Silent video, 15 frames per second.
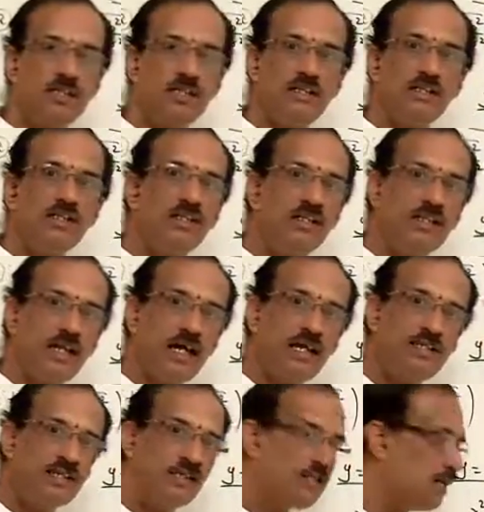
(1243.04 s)
tangent
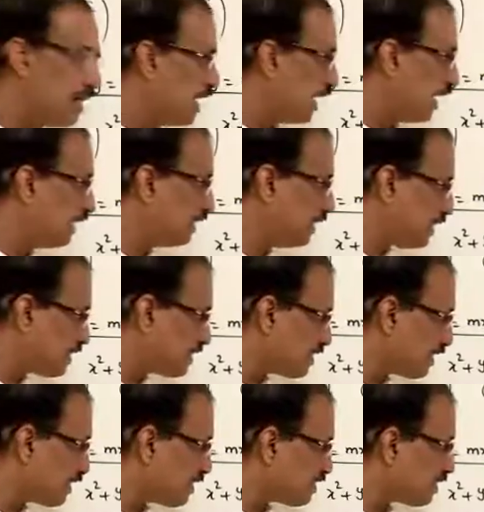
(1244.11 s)
and the distance
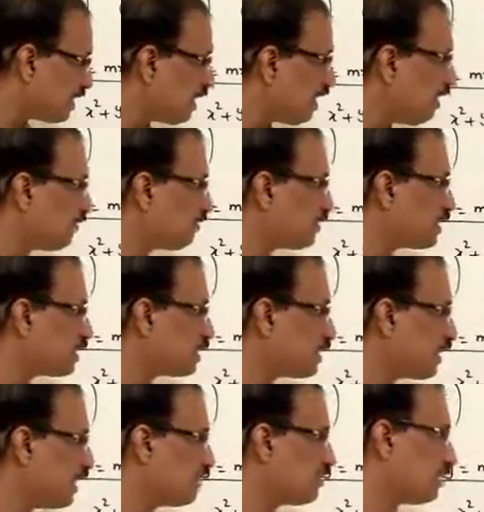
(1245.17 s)
of this
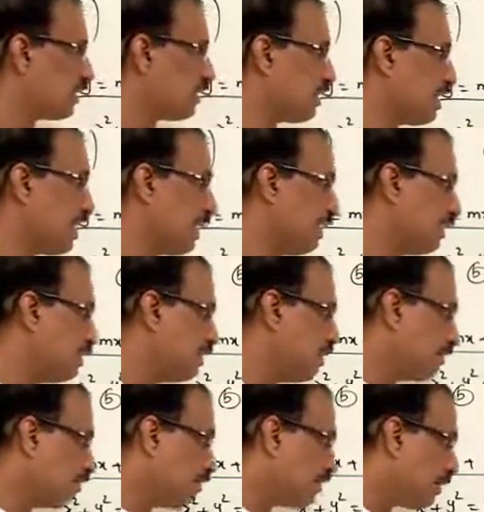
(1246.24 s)
tangent line
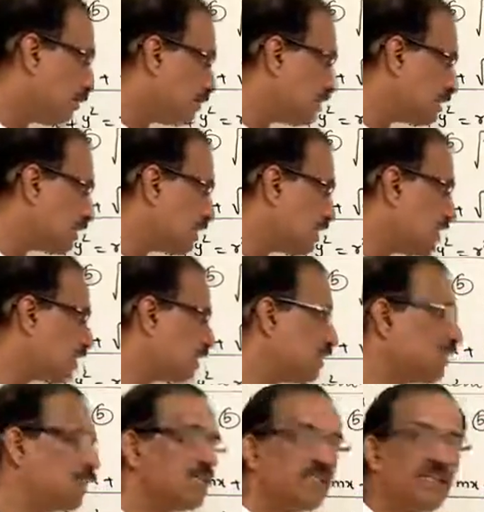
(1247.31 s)
from the center is
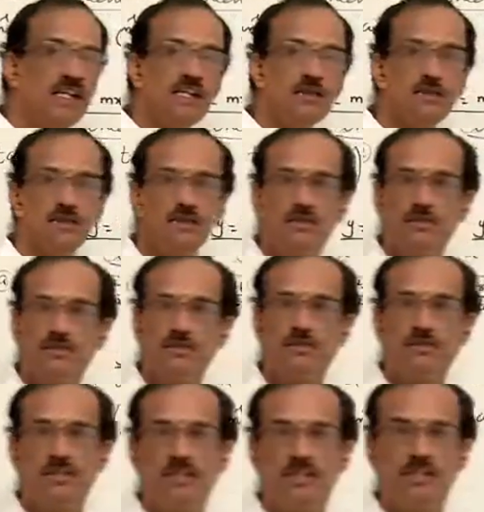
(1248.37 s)
equal to
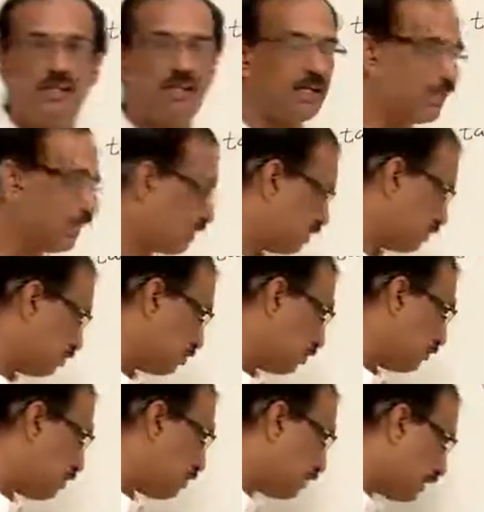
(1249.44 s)
radius. So from
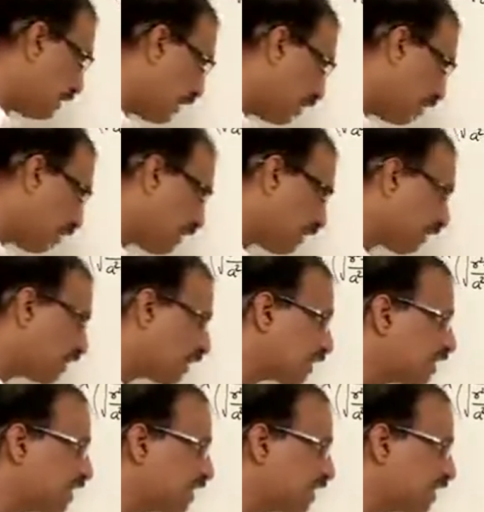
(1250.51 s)
there we get the